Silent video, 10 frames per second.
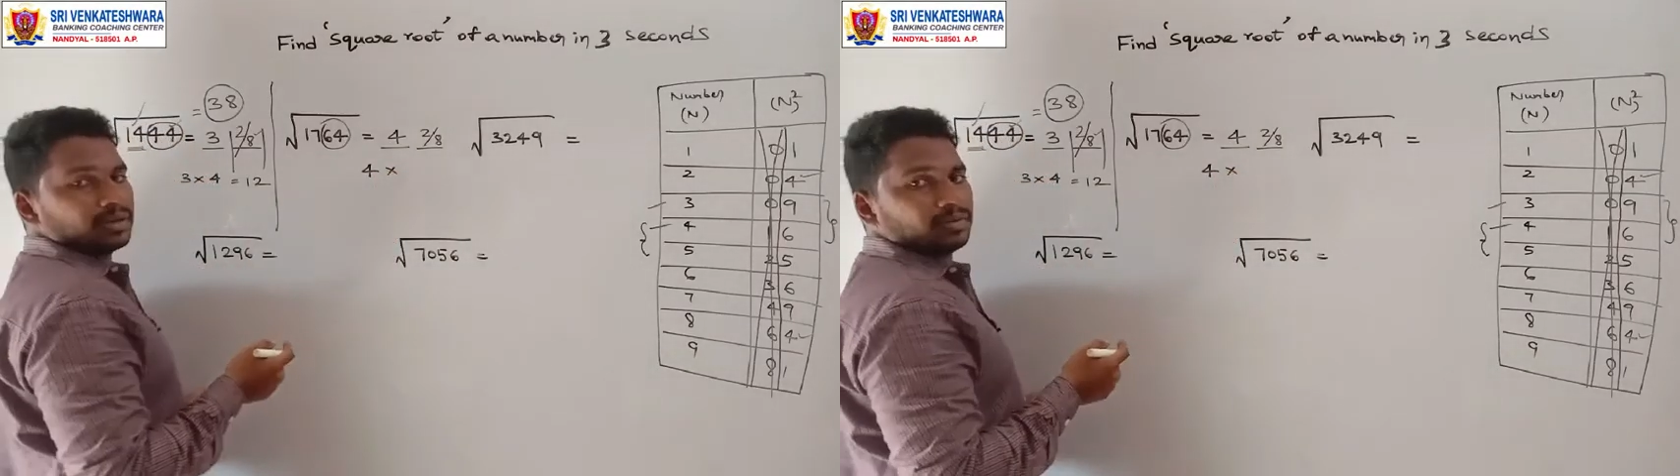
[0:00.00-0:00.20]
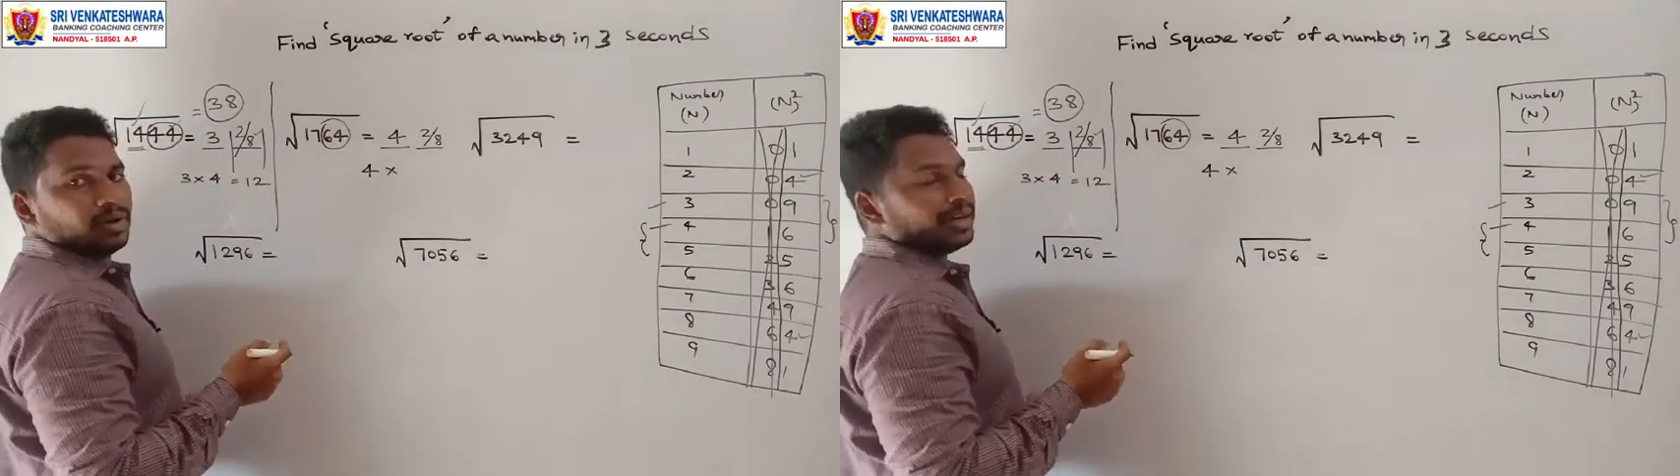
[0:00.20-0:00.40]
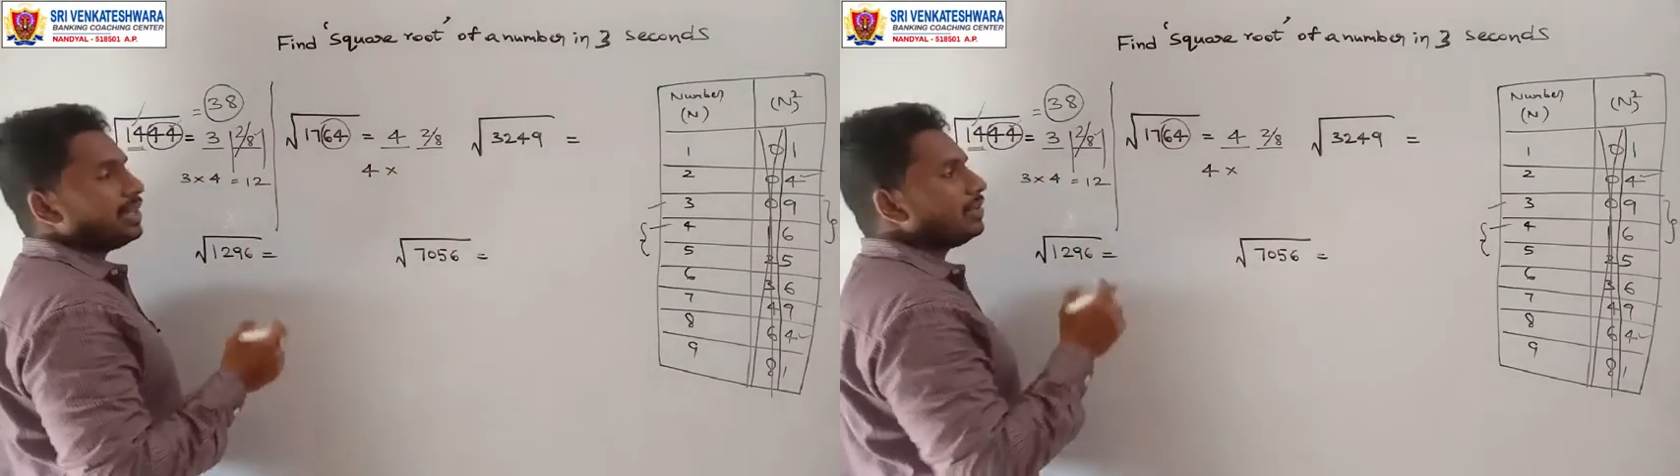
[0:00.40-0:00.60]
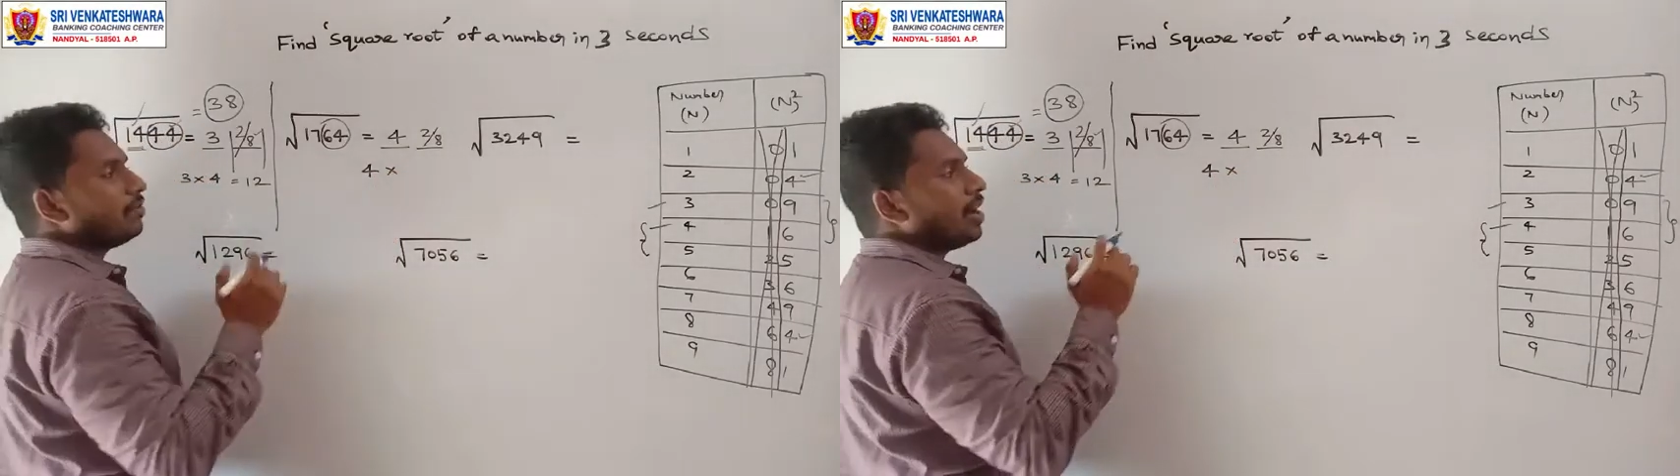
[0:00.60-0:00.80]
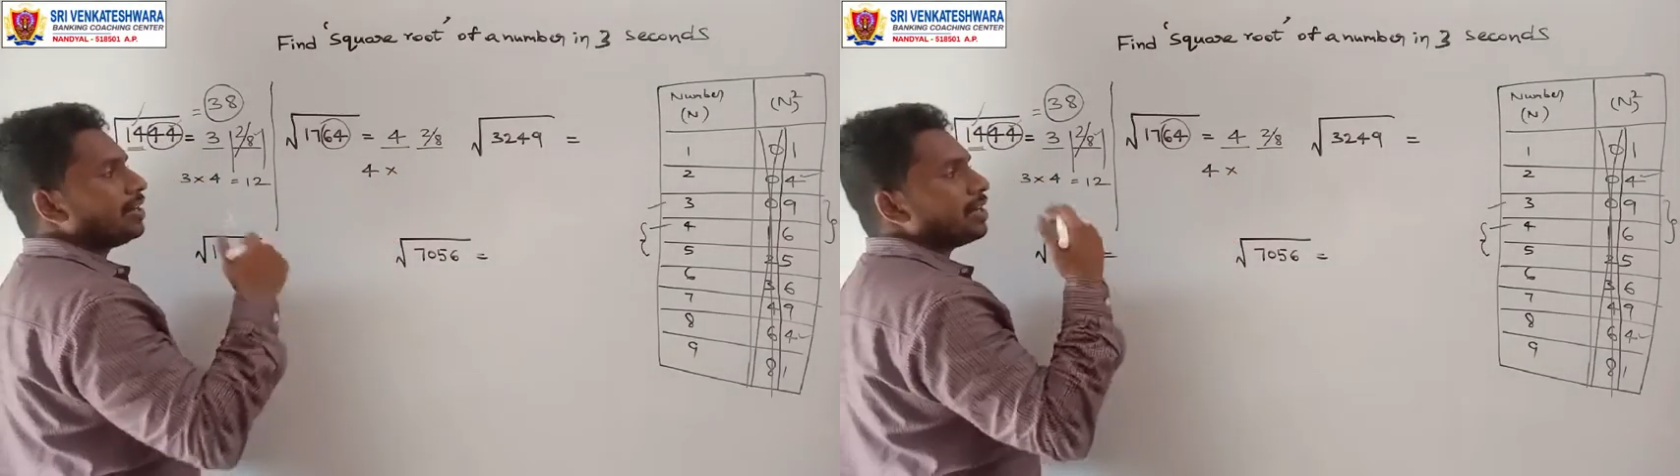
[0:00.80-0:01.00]

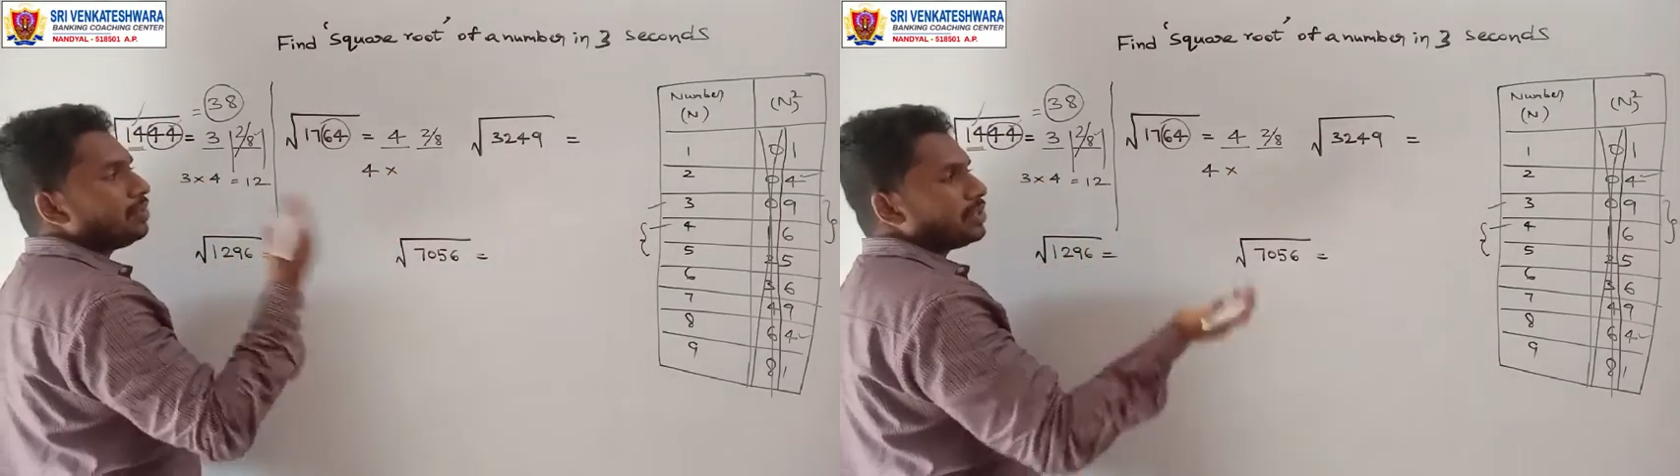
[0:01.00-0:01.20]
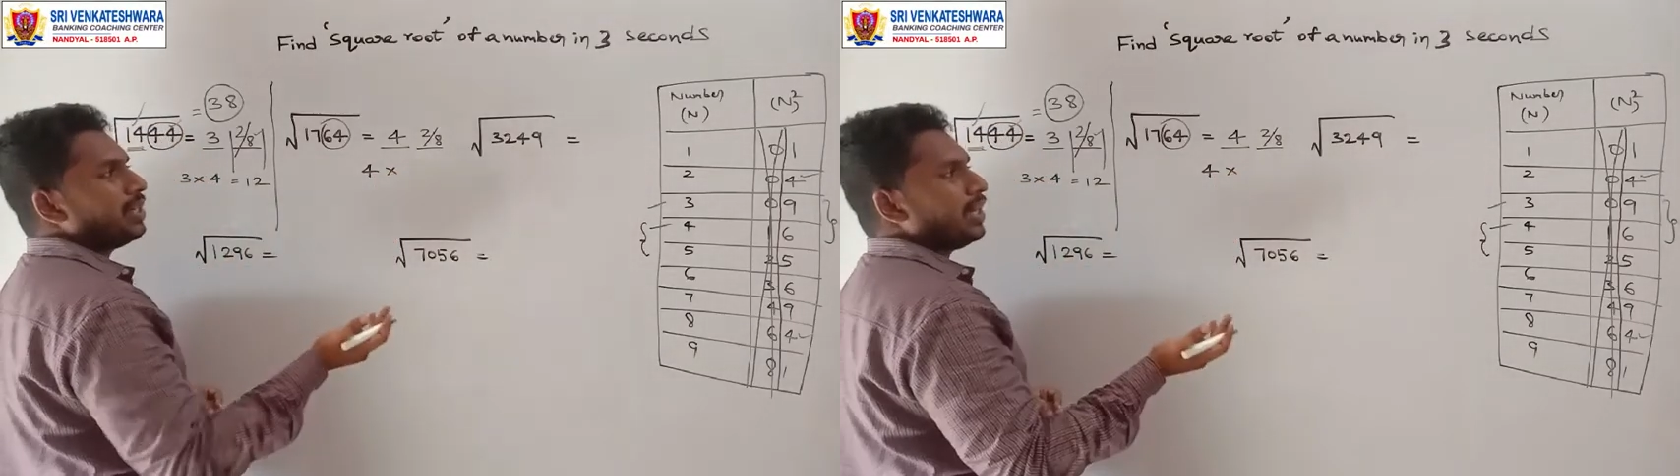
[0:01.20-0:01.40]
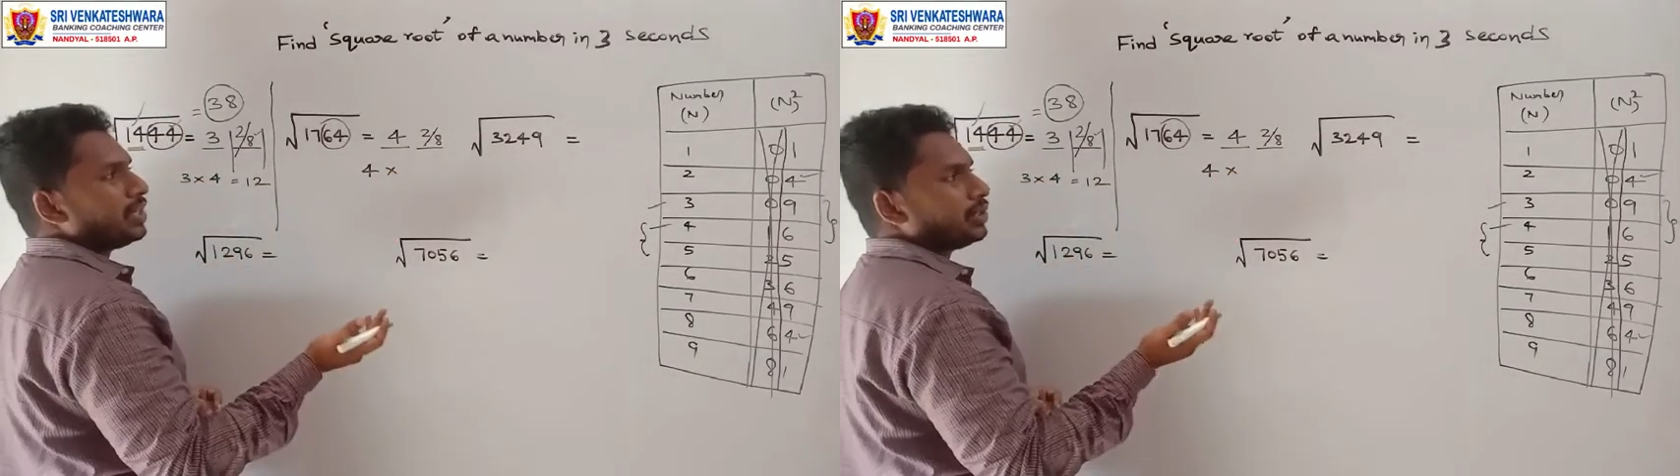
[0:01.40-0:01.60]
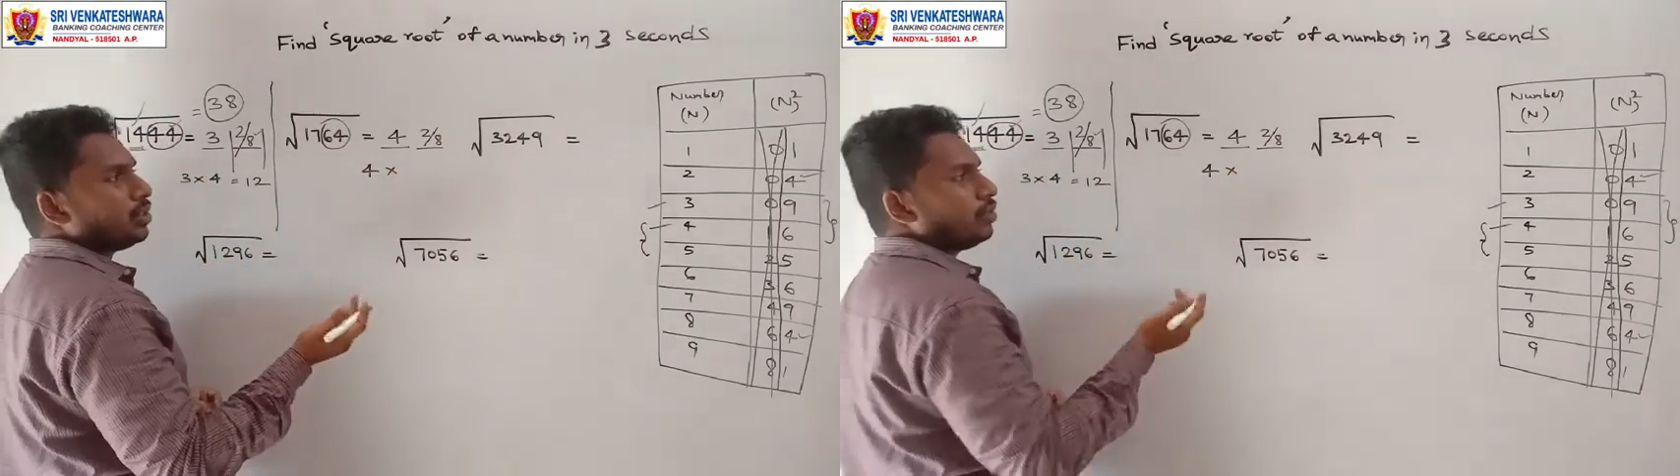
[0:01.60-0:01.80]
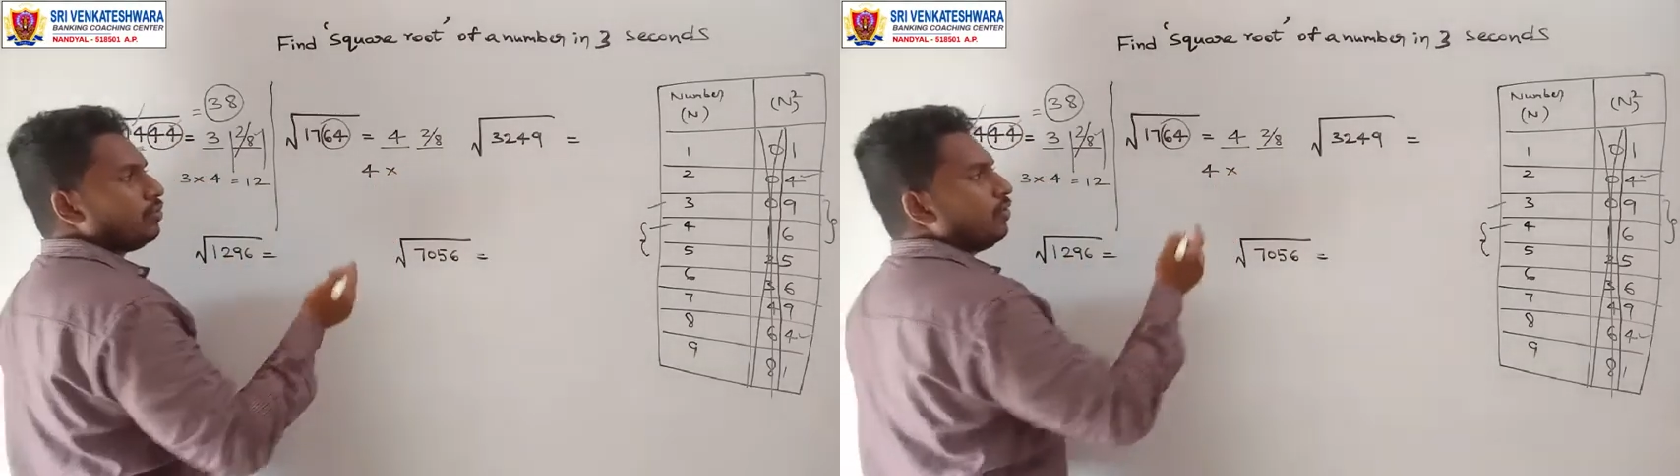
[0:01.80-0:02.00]
What comes next
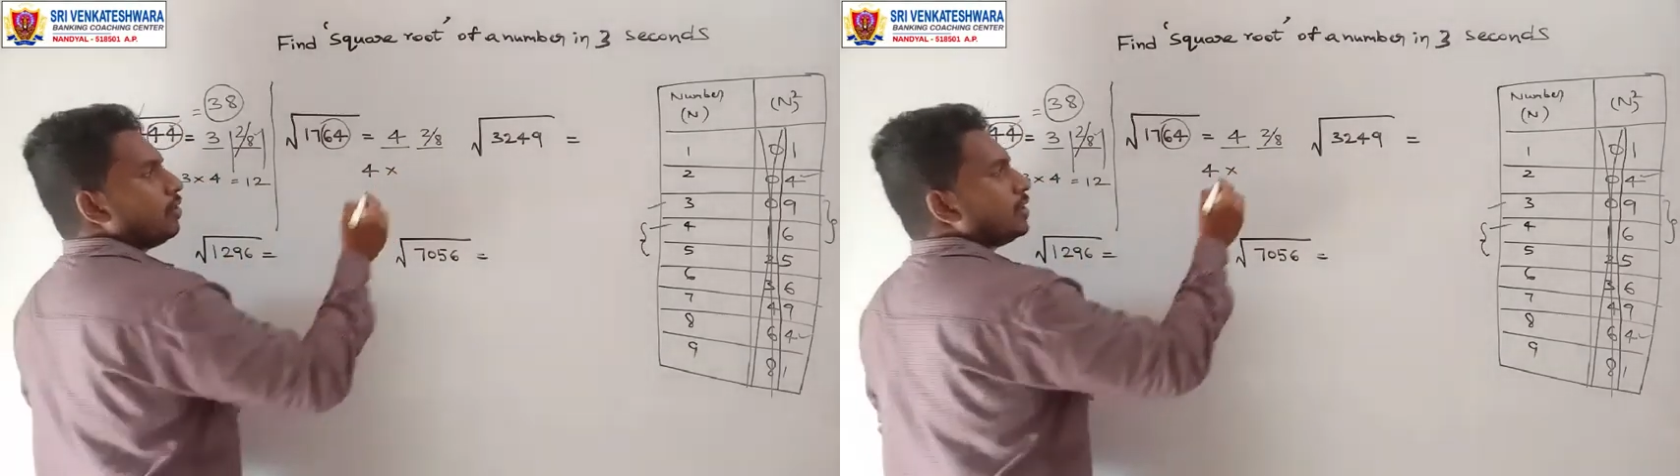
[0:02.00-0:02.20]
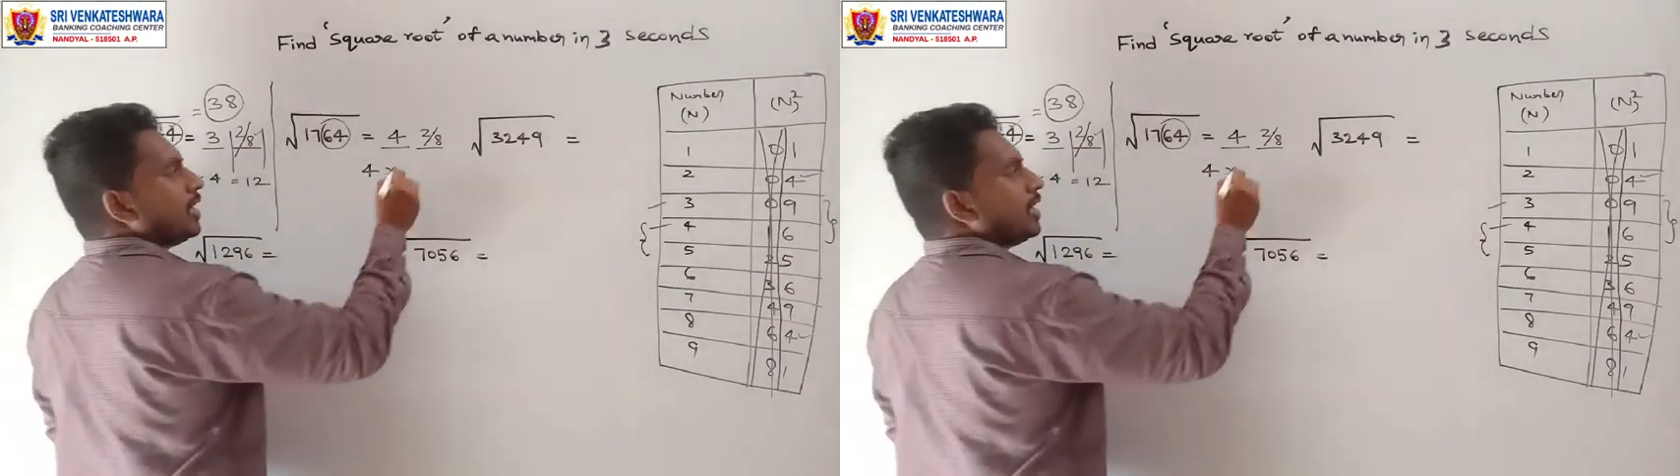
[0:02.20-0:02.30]
to 4?